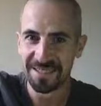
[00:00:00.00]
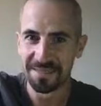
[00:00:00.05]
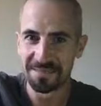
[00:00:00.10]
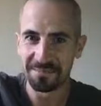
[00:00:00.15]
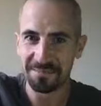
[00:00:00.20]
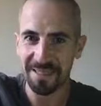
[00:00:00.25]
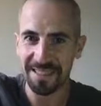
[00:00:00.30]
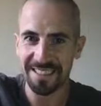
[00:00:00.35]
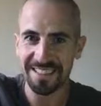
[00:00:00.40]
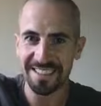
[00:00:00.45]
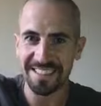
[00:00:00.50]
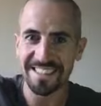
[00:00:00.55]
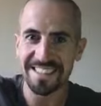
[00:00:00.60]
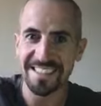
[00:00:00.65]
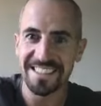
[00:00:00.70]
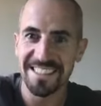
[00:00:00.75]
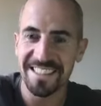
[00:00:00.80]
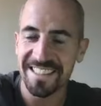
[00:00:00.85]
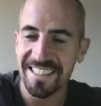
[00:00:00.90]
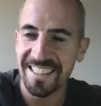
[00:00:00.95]

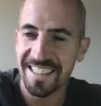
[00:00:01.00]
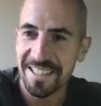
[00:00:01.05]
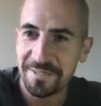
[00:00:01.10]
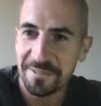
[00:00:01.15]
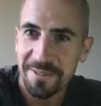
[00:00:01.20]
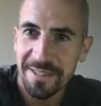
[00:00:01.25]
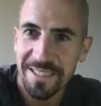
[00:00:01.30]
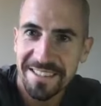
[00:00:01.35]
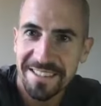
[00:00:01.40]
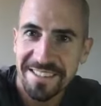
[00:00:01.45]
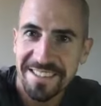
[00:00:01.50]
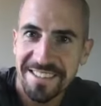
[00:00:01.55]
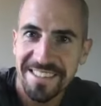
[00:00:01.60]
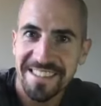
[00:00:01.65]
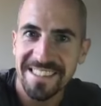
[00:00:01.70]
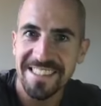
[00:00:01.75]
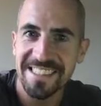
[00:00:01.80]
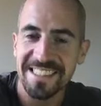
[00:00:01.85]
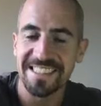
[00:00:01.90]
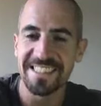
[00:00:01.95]
because live video
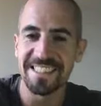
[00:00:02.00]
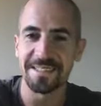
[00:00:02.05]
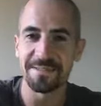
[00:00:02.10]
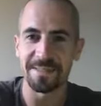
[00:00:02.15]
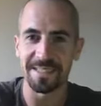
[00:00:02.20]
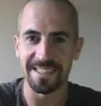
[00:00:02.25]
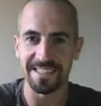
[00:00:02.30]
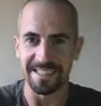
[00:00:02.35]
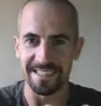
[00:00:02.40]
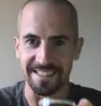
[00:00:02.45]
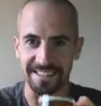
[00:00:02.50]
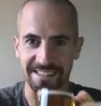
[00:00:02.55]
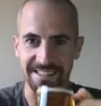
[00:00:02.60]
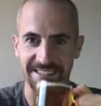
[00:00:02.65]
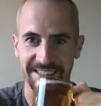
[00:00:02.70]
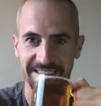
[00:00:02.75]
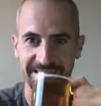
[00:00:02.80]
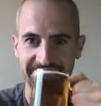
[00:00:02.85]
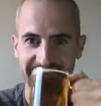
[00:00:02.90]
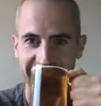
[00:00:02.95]
is intimidating.
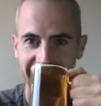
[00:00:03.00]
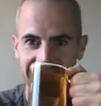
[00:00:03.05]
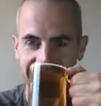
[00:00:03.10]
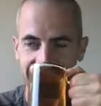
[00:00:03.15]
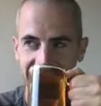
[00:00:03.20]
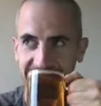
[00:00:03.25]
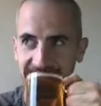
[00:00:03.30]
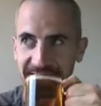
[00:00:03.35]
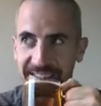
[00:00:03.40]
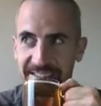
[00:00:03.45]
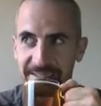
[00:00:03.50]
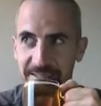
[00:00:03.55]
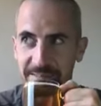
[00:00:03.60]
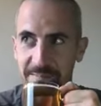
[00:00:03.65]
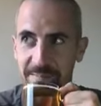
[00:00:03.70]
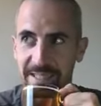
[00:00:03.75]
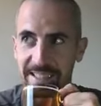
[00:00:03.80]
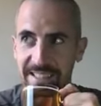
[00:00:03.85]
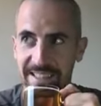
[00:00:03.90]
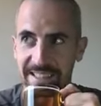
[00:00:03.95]
So this is going to
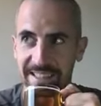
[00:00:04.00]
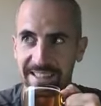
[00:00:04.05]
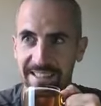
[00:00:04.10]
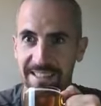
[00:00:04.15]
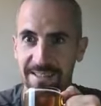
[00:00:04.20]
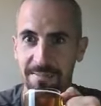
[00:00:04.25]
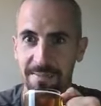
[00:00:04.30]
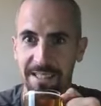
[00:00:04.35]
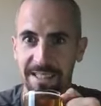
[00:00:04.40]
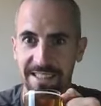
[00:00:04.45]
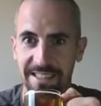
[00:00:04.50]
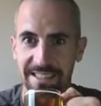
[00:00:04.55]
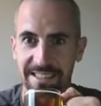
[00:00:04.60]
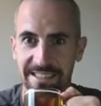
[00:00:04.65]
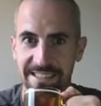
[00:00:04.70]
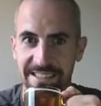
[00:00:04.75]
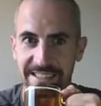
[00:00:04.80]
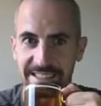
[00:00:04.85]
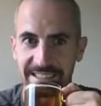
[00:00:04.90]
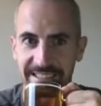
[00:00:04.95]
make it a little bit
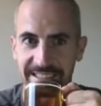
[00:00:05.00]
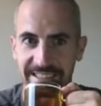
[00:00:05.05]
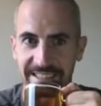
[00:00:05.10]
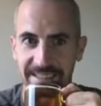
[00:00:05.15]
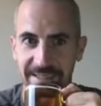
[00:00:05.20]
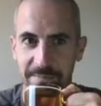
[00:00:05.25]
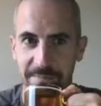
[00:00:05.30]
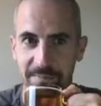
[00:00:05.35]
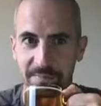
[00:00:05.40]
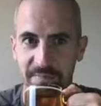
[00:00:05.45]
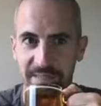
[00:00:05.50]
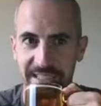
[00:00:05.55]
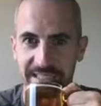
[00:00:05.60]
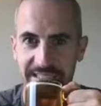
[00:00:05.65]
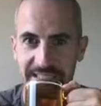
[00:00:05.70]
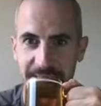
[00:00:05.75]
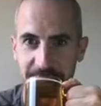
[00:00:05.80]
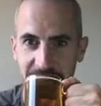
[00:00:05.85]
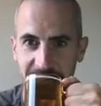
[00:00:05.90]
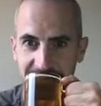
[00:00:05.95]
less um,
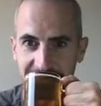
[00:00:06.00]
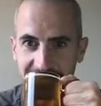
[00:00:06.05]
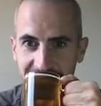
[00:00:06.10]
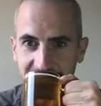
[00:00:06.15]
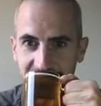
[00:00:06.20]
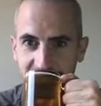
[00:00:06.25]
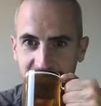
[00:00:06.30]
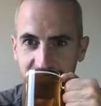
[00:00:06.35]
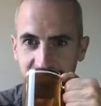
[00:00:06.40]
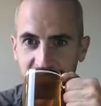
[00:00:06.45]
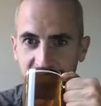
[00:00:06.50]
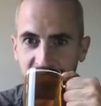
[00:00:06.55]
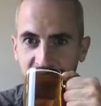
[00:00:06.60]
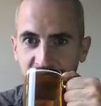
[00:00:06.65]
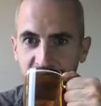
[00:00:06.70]
intimidating for me.